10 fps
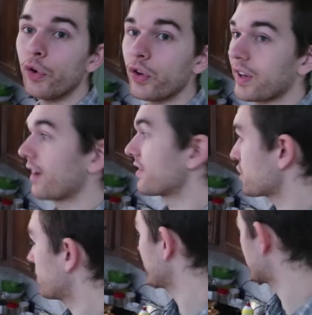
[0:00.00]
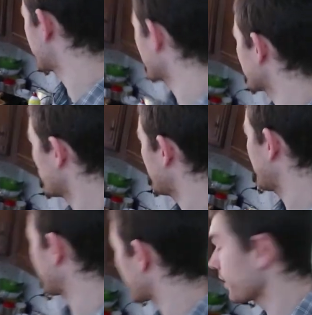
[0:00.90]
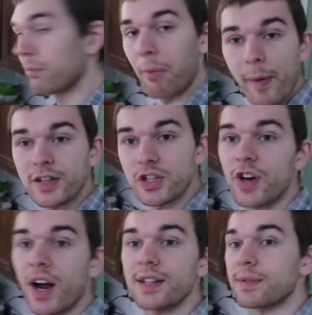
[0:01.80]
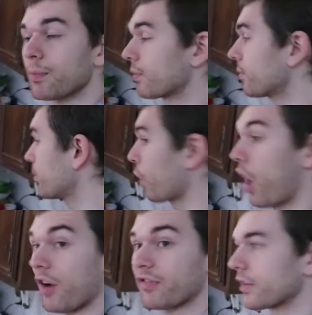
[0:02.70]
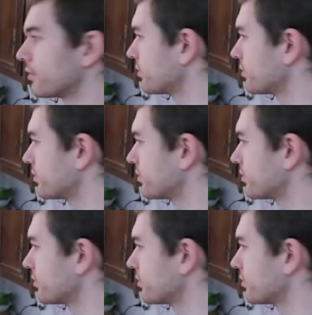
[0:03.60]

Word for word: knew you could have so much fun cooking? Maybe I should try it some more often.